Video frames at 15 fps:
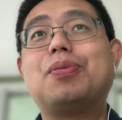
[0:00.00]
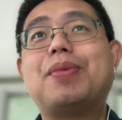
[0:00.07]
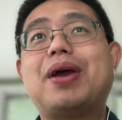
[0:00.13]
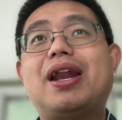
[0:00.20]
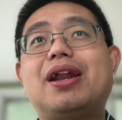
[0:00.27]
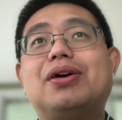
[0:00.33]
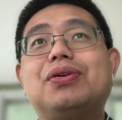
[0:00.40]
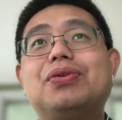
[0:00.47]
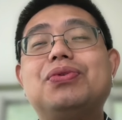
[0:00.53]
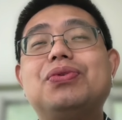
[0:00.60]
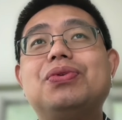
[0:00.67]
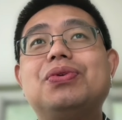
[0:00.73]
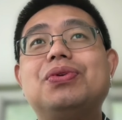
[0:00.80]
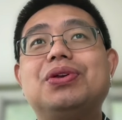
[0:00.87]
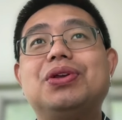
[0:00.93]
matter
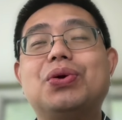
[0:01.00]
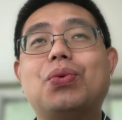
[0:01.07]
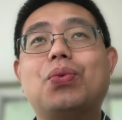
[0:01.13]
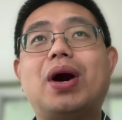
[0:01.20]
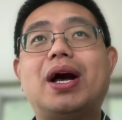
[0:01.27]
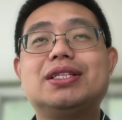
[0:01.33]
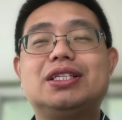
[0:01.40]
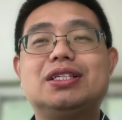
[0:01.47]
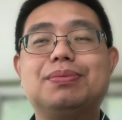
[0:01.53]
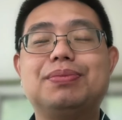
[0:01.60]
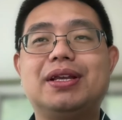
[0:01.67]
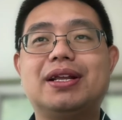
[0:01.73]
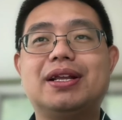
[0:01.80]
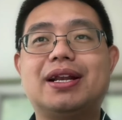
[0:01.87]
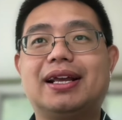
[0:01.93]
who you want to
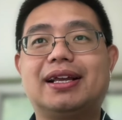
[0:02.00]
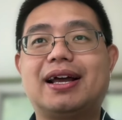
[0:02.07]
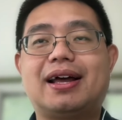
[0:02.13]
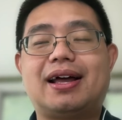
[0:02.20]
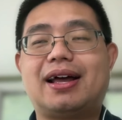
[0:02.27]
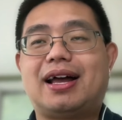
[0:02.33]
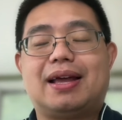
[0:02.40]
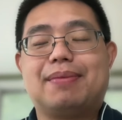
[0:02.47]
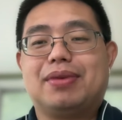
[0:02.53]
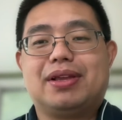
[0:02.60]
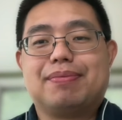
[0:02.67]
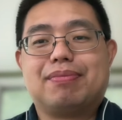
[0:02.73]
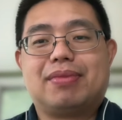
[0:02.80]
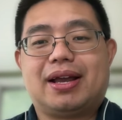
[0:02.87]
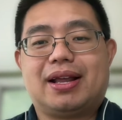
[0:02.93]
be, like I'm
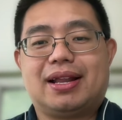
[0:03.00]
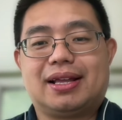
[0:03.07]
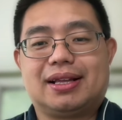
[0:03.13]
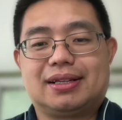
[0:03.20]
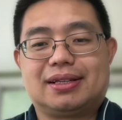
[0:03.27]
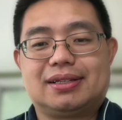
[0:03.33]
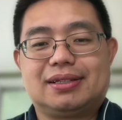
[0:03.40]
in my like